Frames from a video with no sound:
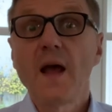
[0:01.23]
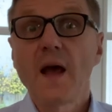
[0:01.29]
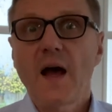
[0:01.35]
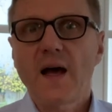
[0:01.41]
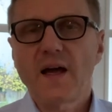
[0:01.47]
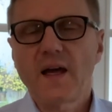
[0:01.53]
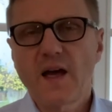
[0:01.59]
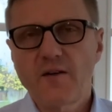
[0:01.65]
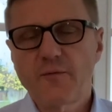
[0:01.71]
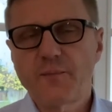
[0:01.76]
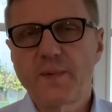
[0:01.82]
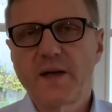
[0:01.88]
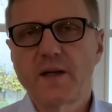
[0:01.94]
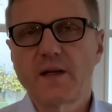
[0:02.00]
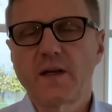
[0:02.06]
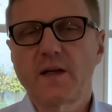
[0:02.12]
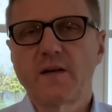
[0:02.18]
I have
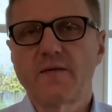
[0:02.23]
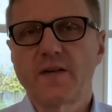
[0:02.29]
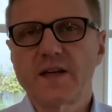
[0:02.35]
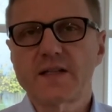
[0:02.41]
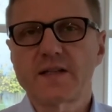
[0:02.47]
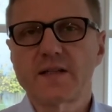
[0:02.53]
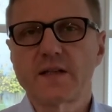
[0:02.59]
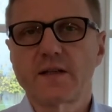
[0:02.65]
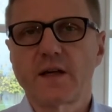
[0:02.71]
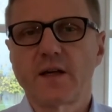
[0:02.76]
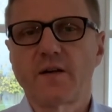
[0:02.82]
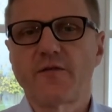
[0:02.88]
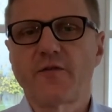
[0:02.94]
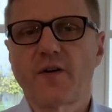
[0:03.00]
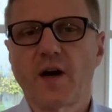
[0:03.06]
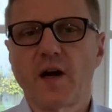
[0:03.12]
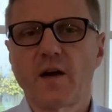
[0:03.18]
been invested in
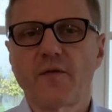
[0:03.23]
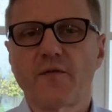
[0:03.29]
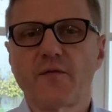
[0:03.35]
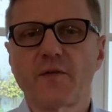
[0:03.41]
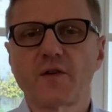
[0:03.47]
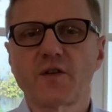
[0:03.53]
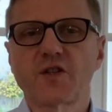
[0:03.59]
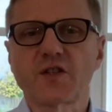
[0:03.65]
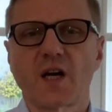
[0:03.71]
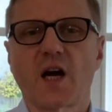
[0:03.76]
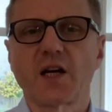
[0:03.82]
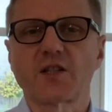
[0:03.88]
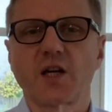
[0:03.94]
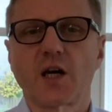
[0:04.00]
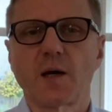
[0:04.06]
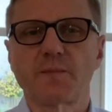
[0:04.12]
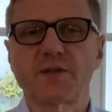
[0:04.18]
5
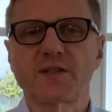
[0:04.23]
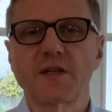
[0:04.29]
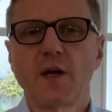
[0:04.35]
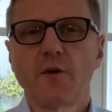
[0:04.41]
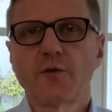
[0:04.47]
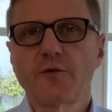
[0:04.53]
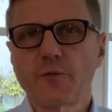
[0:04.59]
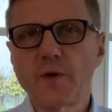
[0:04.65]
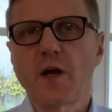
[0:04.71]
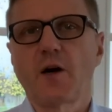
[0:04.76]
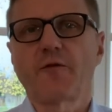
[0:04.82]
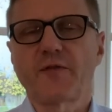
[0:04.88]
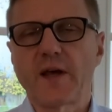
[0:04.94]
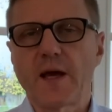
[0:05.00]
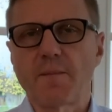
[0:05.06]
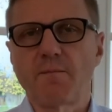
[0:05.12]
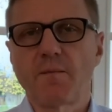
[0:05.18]
startups. 3
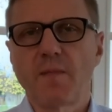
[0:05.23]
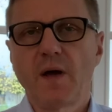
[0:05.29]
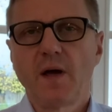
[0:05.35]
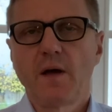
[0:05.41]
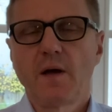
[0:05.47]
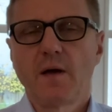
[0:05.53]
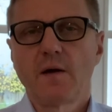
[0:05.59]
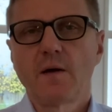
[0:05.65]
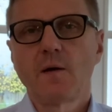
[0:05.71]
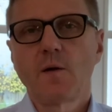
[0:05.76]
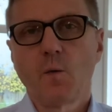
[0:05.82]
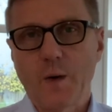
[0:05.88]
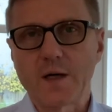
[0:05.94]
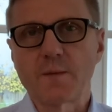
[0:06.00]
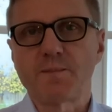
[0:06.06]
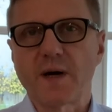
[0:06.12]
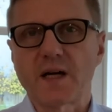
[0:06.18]
of them
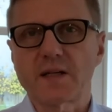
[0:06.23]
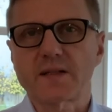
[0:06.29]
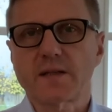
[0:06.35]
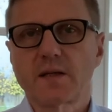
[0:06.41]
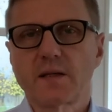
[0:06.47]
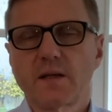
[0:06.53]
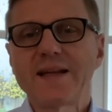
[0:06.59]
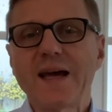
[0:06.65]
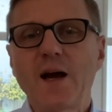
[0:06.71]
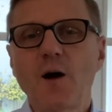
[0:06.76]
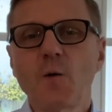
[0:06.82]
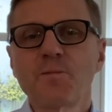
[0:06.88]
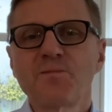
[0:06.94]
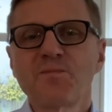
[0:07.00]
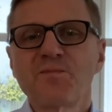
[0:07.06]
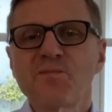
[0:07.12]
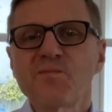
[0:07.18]
went bust.
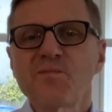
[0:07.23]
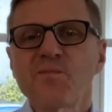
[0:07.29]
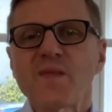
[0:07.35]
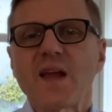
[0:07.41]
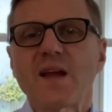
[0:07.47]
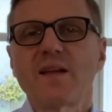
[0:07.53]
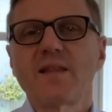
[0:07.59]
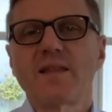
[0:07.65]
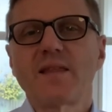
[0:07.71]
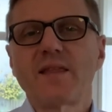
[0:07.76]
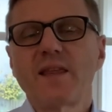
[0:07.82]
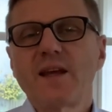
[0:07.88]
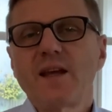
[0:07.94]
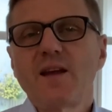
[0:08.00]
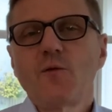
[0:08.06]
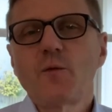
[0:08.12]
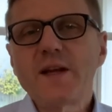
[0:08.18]
Now,
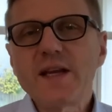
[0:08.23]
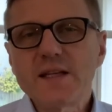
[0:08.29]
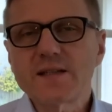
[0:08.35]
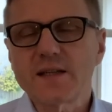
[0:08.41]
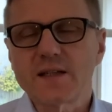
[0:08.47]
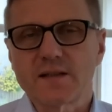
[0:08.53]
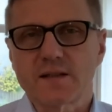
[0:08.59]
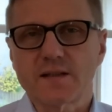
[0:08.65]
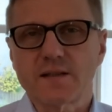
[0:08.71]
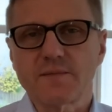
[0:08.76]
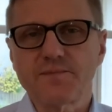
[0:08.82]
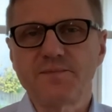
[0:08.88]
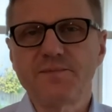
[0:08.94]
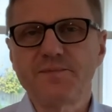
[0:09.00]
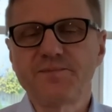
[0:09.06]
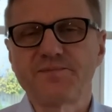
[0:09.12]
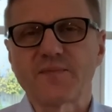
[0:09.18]
the reasons
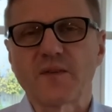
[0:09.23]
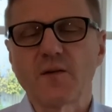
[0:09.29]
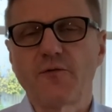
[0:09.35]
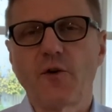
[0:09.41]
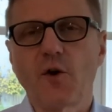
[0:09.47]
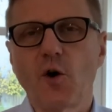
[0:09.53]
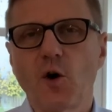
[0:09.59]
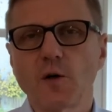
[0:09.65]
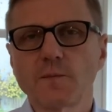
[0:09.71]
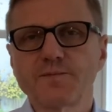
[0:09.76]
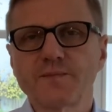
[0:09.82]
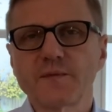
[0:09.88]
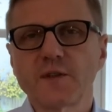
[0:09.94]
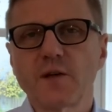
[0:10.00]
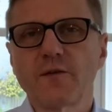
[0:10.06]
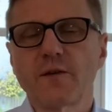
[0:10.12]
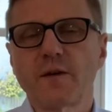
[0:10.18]

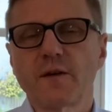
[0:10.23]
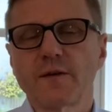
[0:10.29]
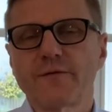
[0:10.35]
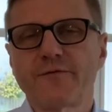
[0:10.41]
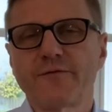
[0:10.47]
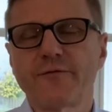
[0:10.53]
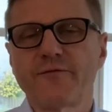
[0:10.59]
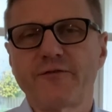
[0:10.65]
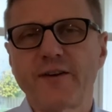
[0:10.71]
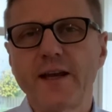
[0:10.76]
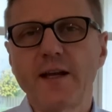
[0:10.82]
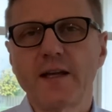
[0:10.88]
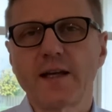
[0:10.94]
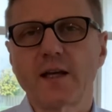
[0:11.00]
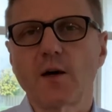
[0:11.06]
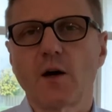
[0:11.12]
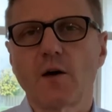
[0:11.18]
for
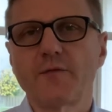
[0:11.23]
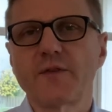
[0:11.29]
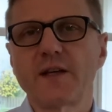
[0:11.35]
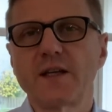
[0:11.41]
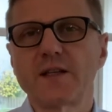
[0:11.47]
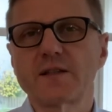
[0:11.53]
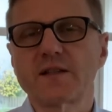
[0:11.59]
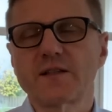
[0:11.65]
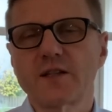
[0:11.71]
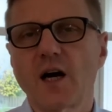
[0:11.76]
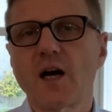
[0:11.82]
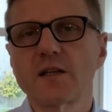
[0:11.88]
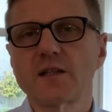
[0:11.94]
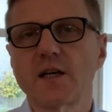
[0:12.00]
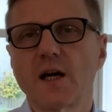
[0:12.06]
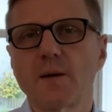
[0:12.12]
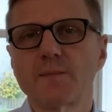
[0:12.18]
failing of these
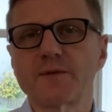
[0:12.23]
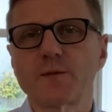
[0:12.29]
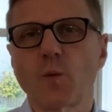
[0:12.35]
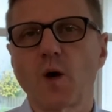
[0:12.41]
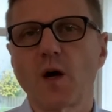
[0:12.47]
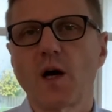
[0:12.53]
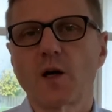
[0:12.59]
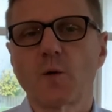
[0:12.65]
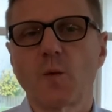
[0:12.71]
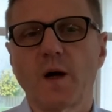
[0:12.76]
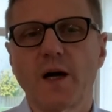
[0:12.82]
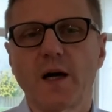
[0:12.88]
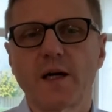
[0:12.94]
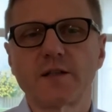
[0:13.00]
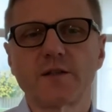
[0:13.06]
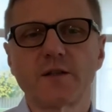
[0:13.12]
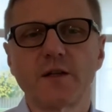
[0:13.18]
startups were
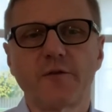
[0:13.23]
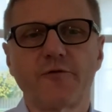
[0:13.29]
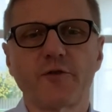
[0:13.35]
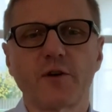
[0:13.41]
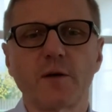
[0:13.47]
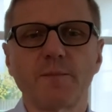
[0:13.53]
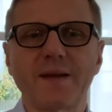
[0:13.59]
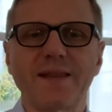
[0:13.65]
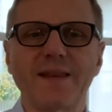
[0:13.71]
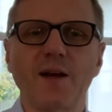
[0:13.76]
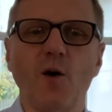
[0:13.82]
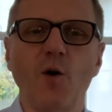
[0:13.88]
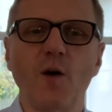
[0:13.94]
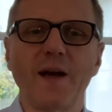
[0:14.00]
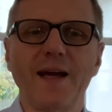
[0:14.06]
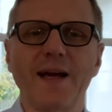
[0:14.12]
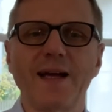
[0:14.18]
quite different, but they
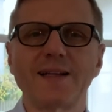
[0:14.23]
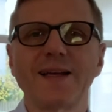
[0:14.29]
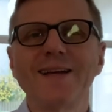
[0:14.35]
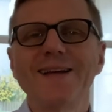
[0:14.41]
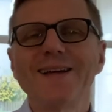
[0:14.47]
all had